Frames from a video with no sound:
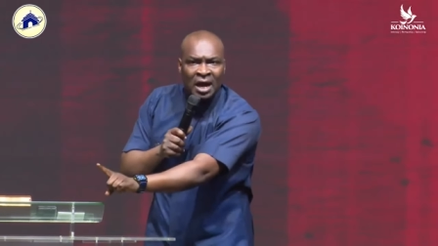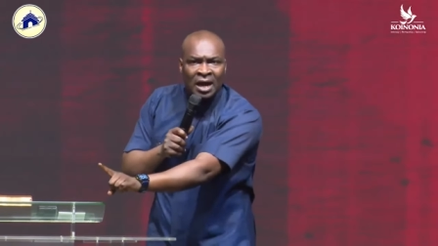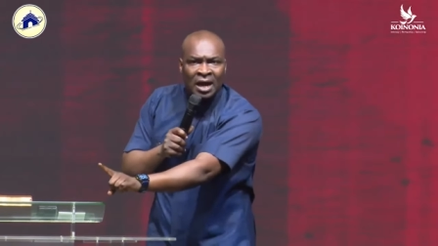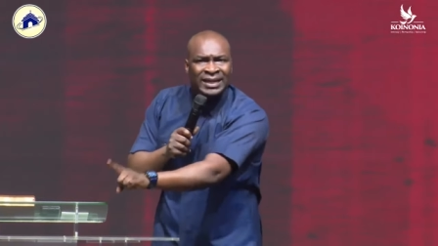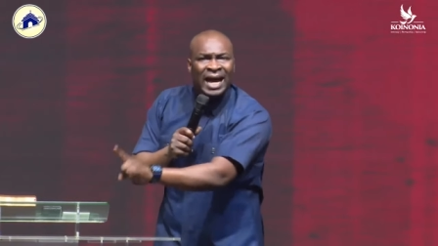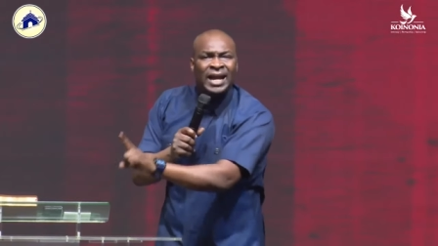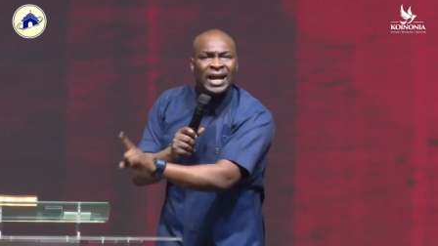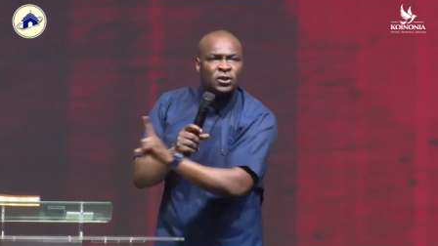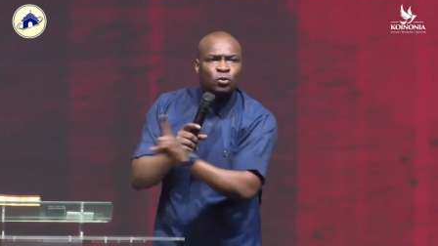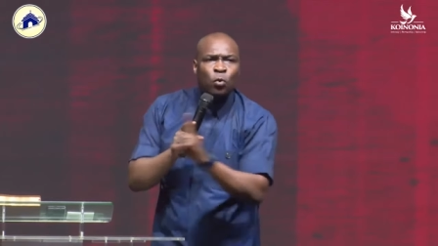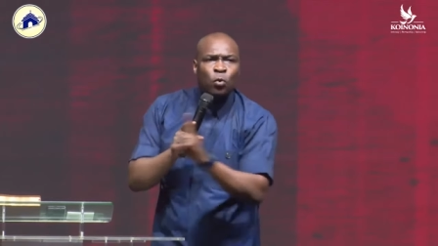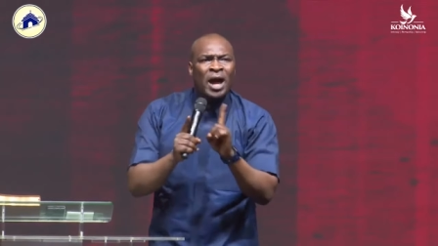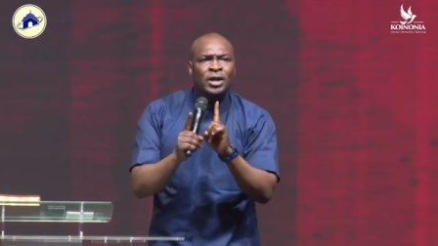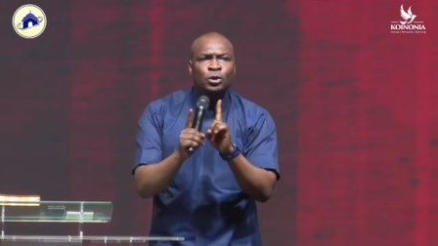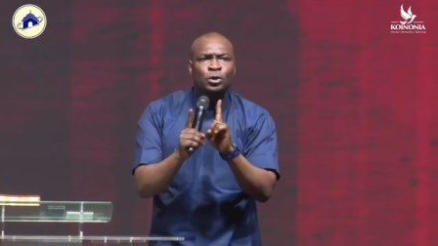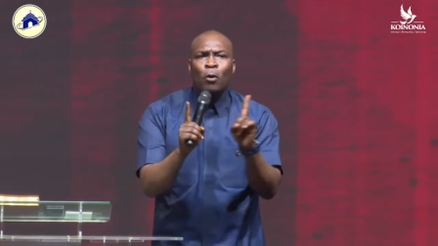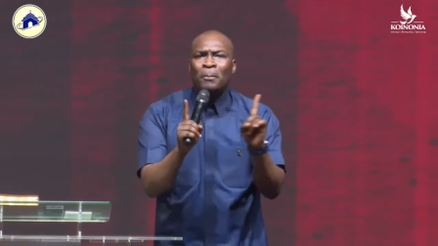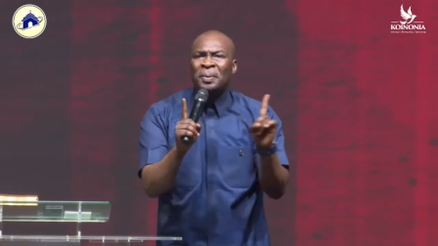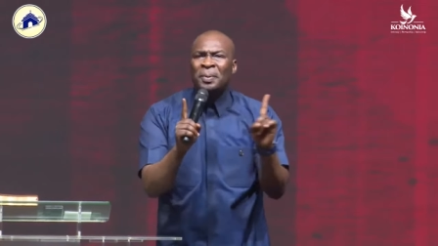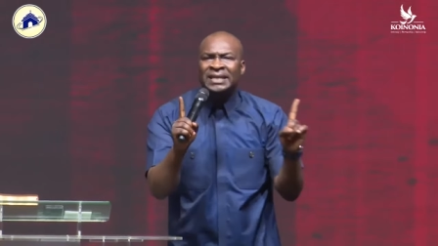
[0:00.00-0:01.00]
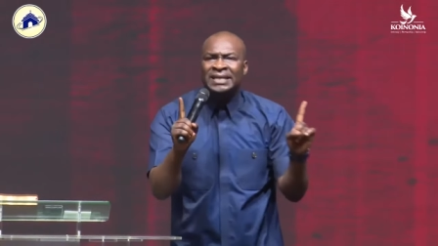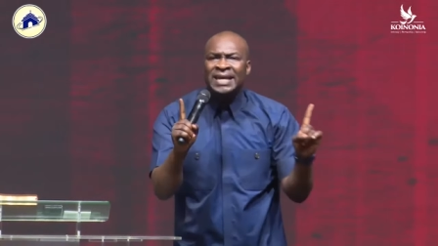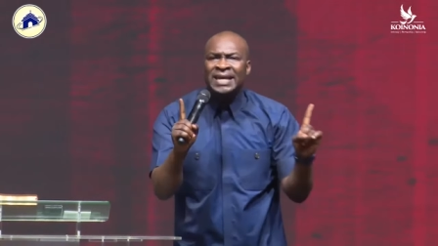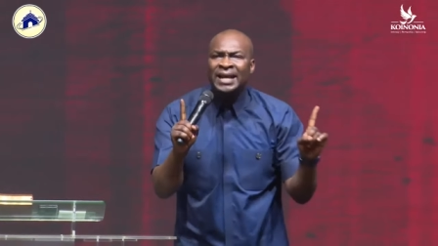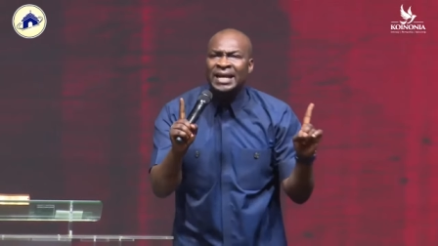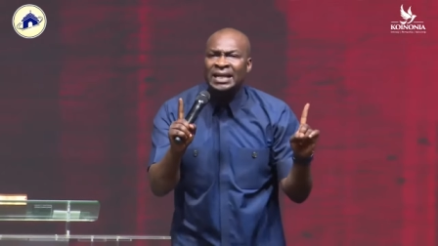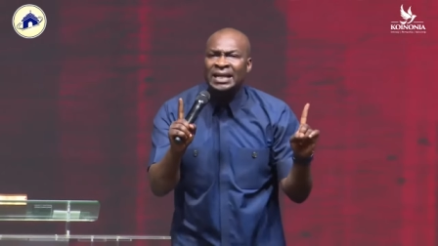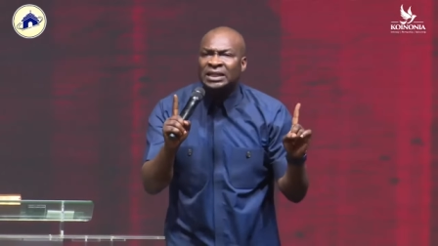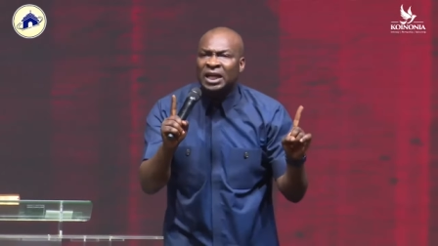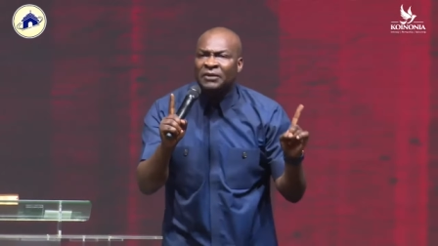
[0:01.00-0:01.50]
That is why you will be
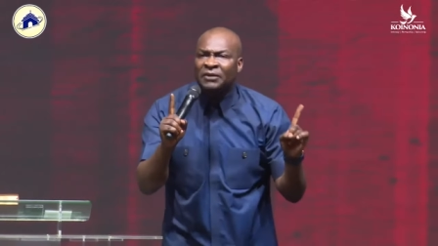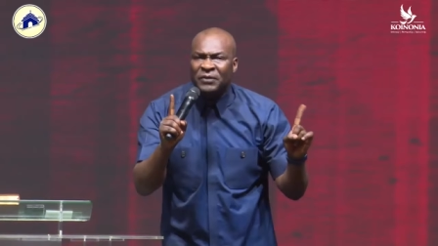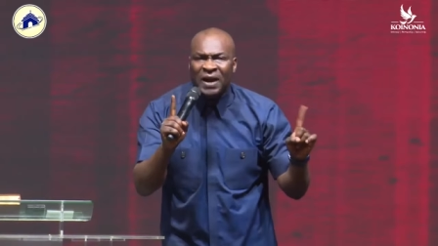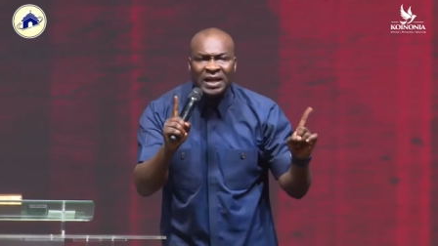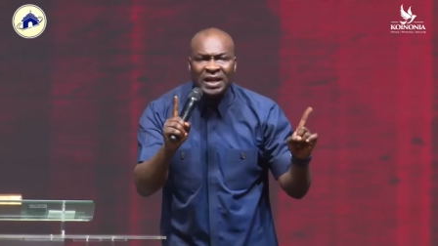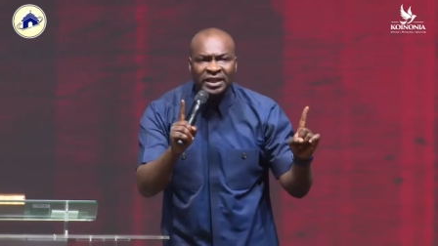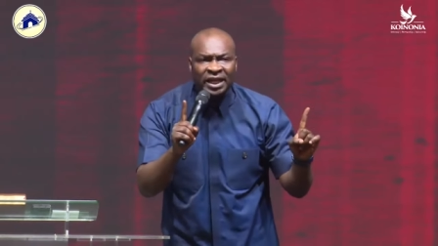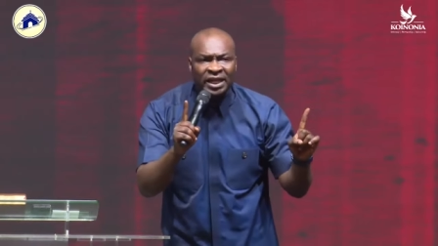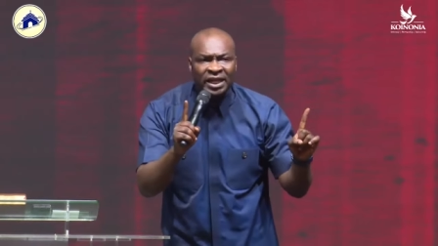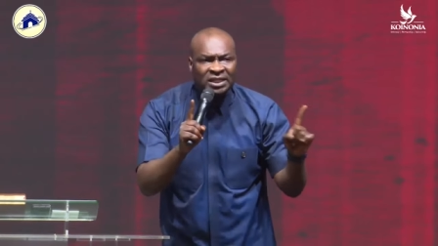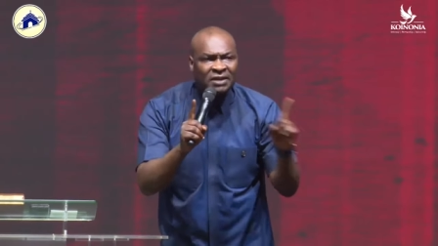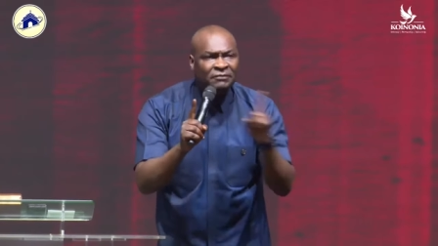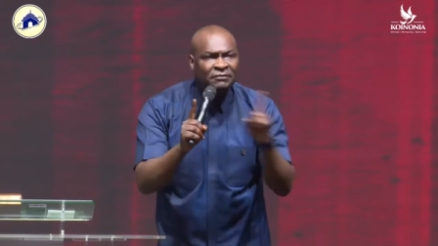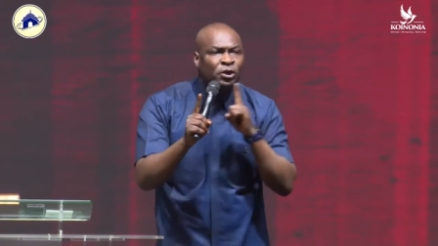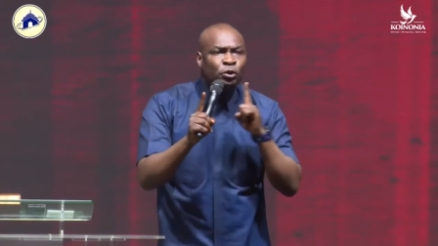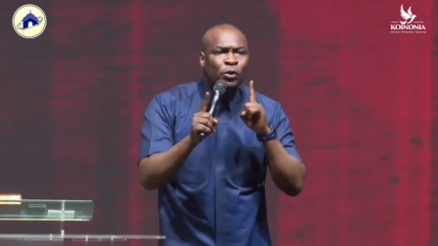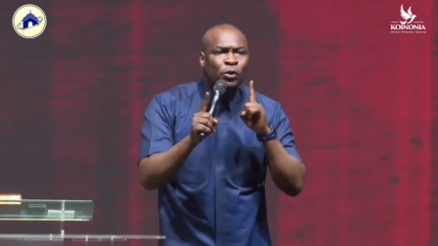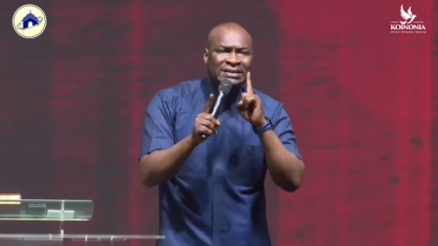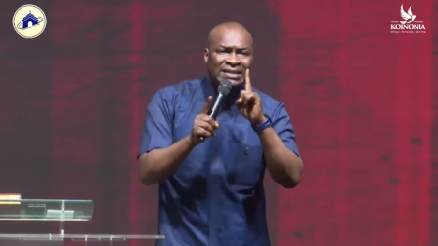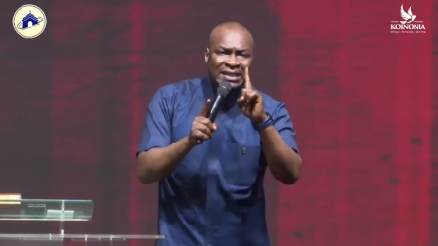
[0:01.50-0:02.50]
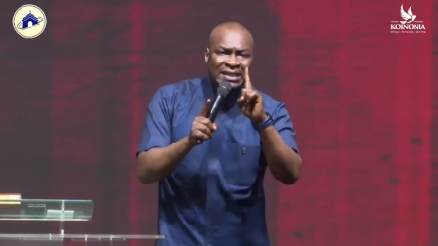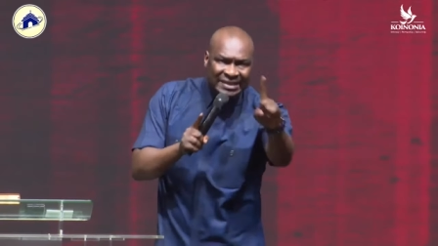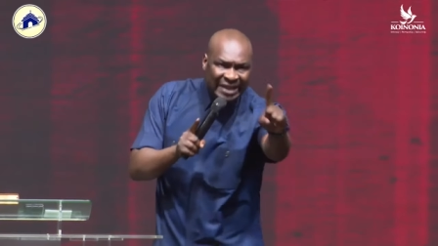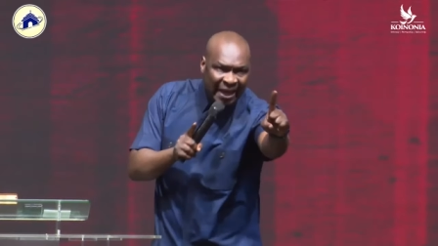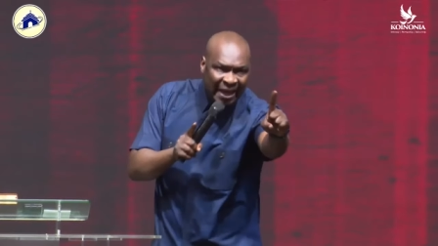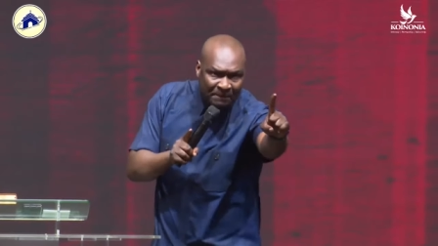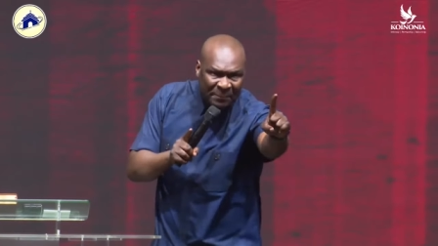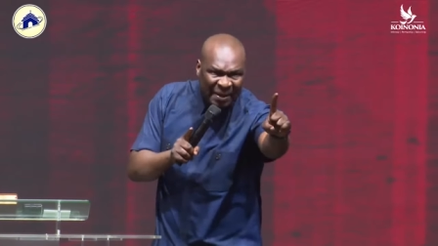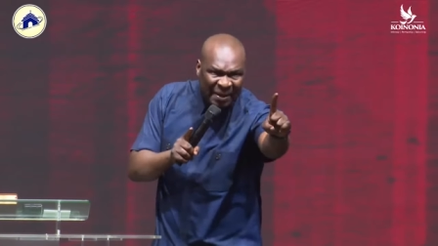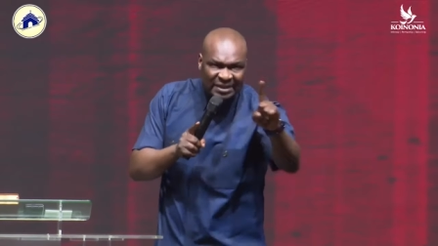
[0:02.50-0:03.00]
hearing different things, even though it's the
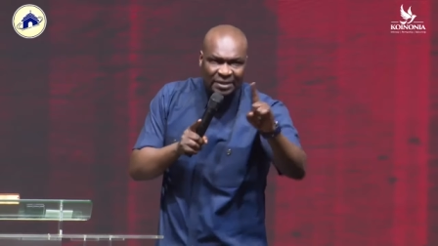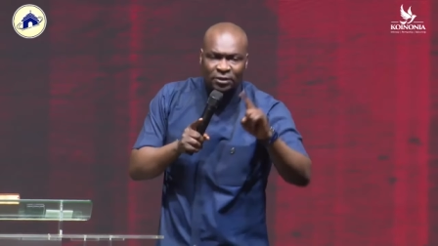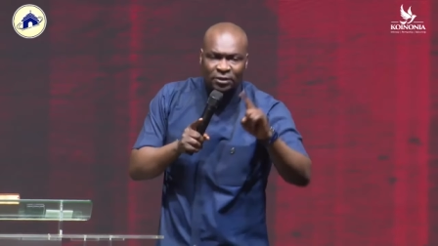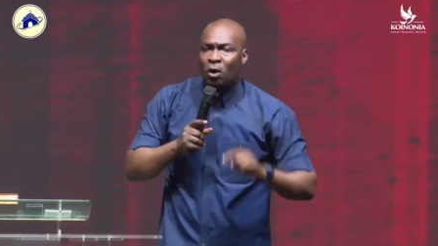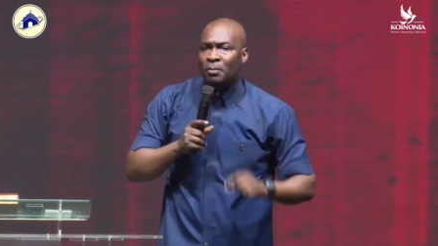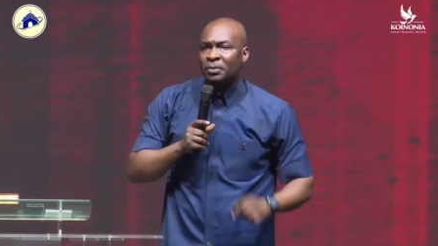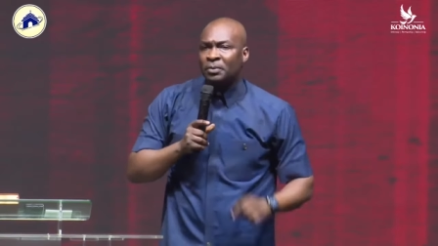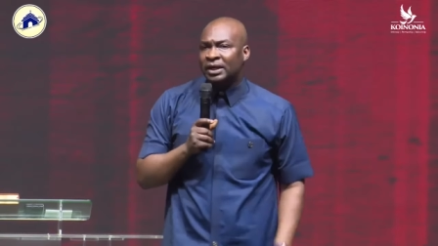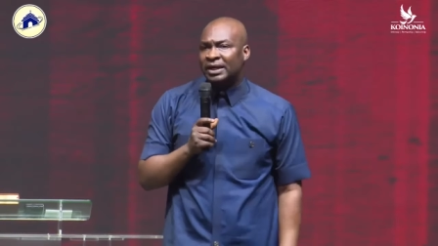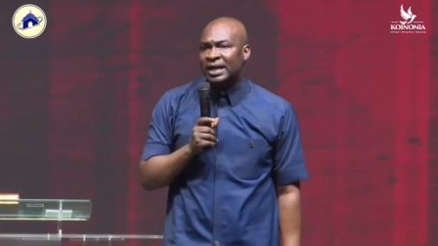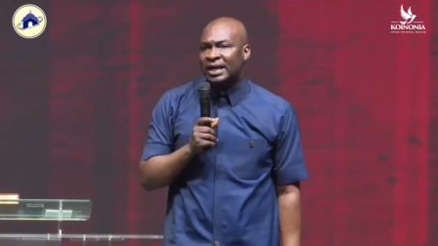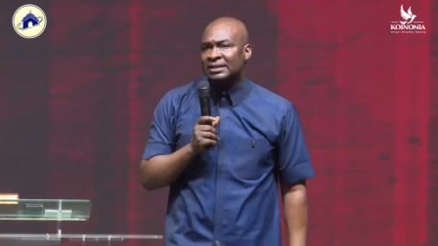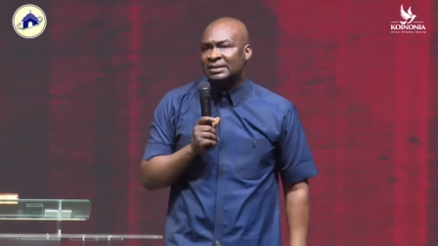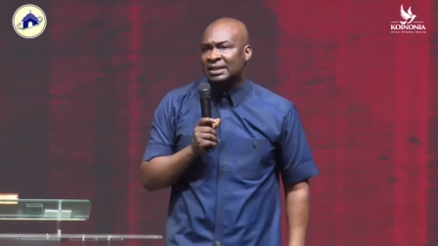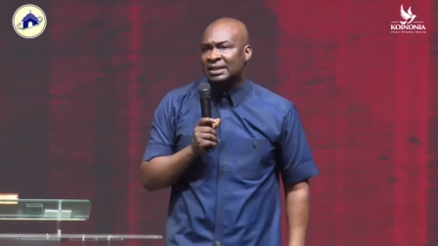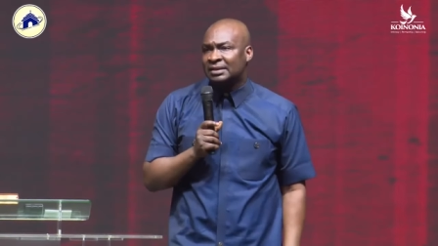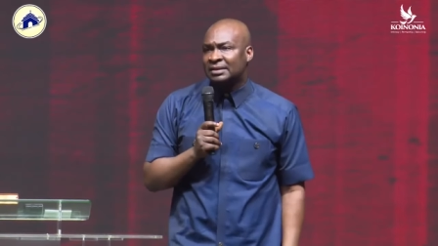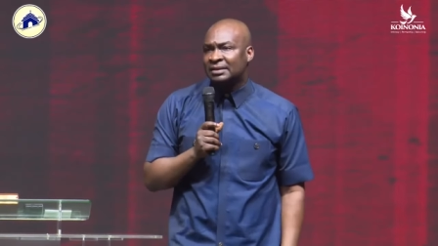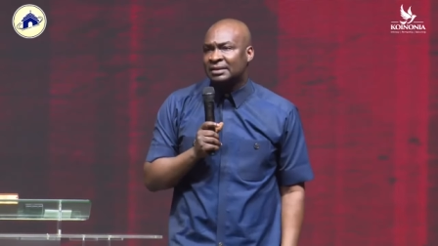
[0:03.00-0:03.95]
same person communicating.